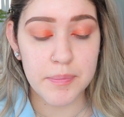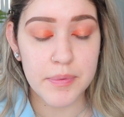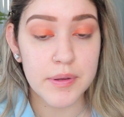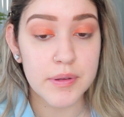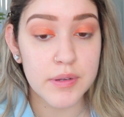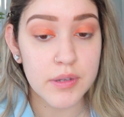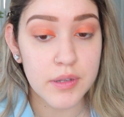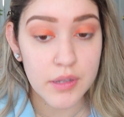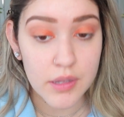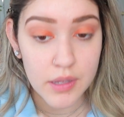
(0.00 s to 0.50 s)
And
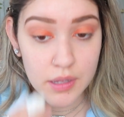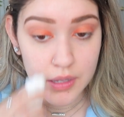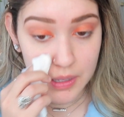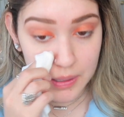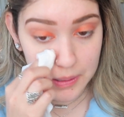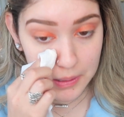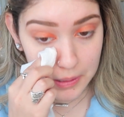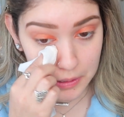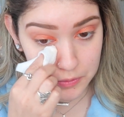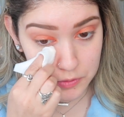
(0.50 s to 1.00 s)
then I'm going to
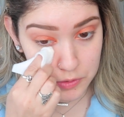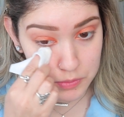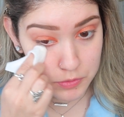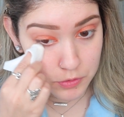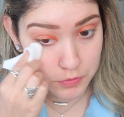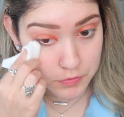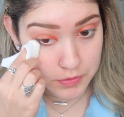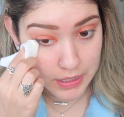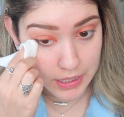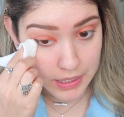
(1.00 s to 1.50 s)
take a makeup
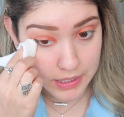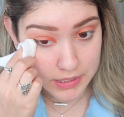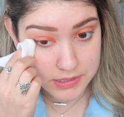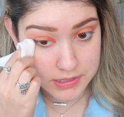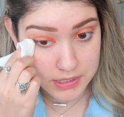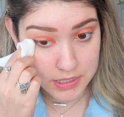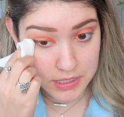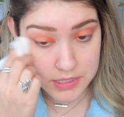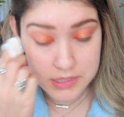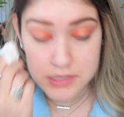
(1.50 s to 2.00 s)
wipe and
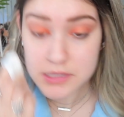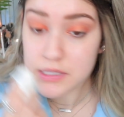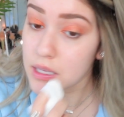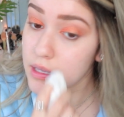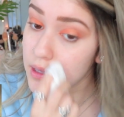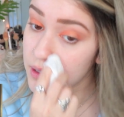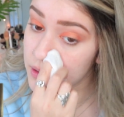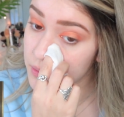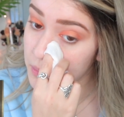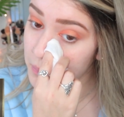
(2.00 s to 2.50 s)
just
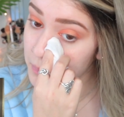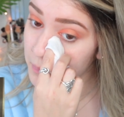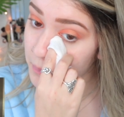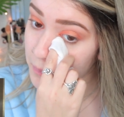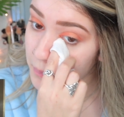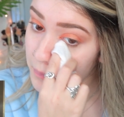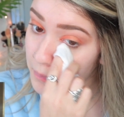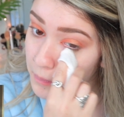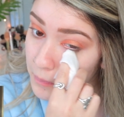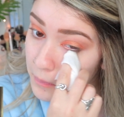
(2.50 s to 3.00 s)
wipe the
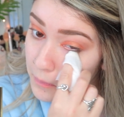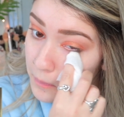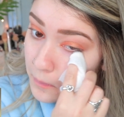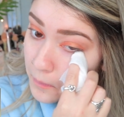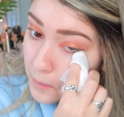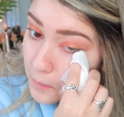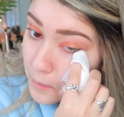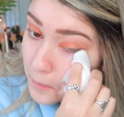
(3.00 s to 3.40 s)
excess.